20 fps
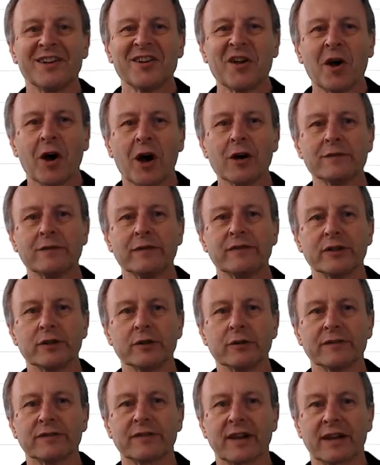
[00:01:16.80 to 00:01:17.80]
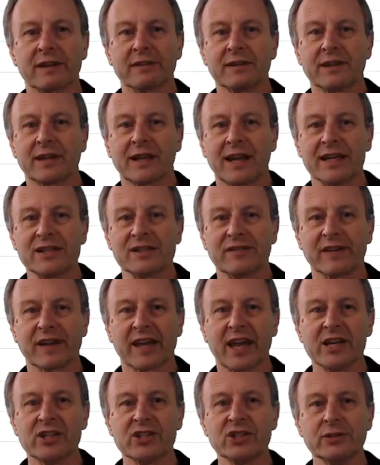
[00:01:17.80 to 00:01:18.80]
Overview of
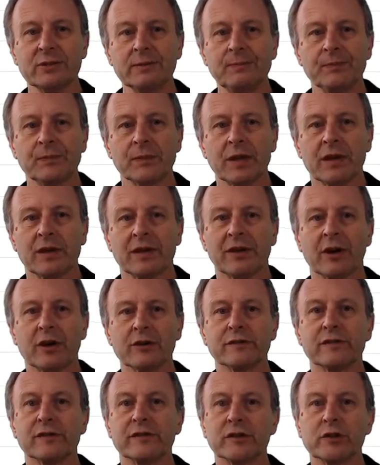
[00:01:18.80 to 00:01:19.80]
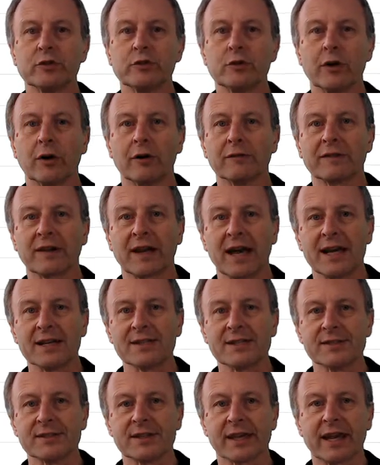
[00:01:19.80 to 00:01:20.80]
classification, an overview of
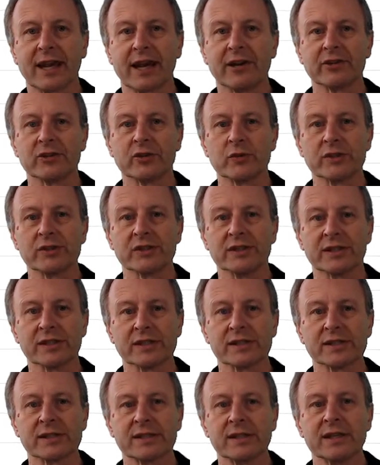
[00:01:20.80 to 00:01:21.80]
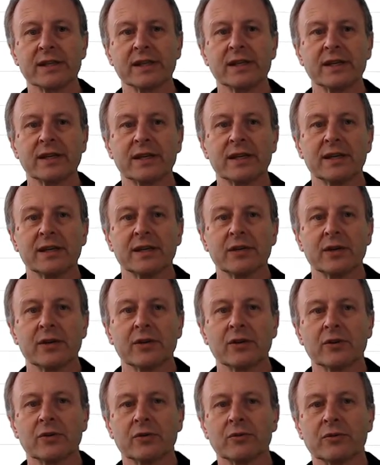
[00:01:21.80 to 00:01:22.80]
classes and characteristics.
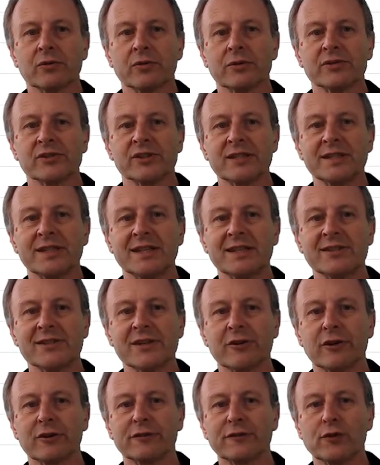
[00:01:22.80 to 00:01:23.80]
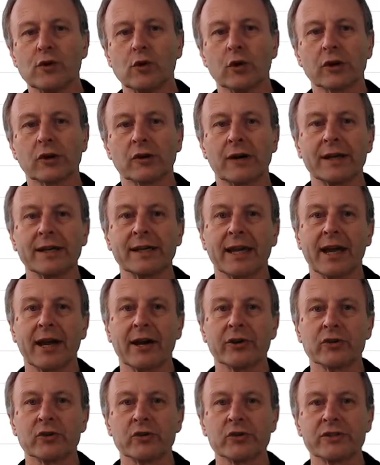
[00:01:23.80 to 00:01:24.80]
CT04, create
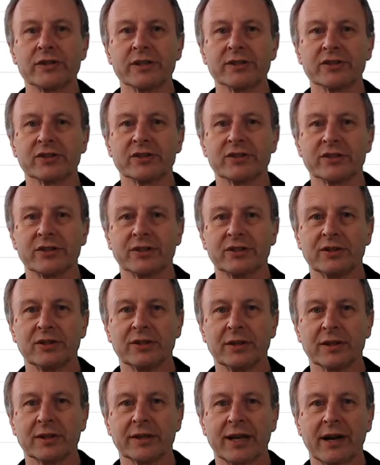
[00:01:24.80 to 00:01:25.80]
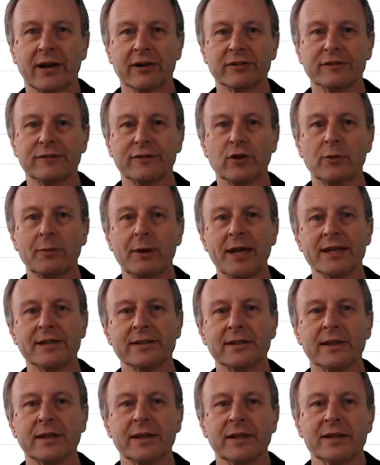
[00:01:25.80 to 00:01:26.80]
characteristics character
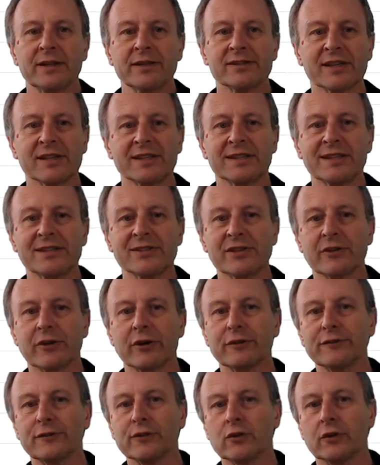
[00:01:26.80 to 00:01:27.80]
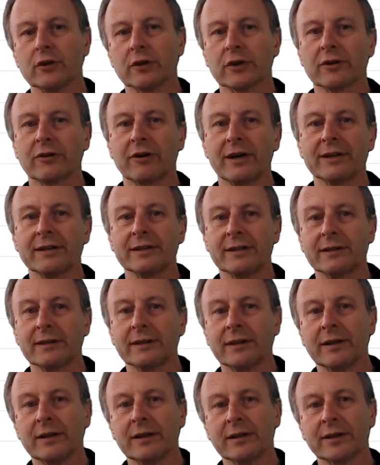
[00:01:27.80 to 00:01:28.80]
format. CT04, create
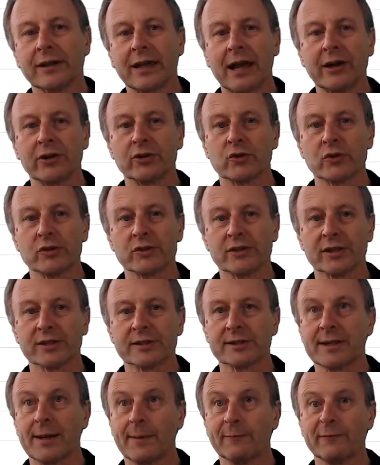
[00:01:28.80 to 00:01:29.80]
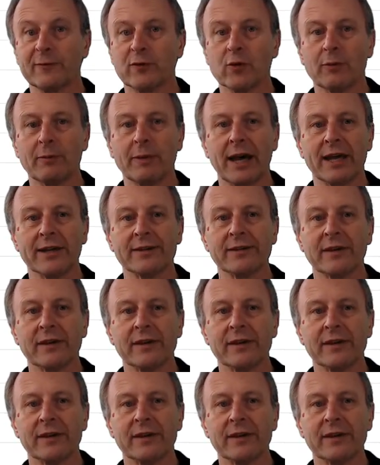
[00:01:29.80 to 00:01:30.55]
characteristics num format.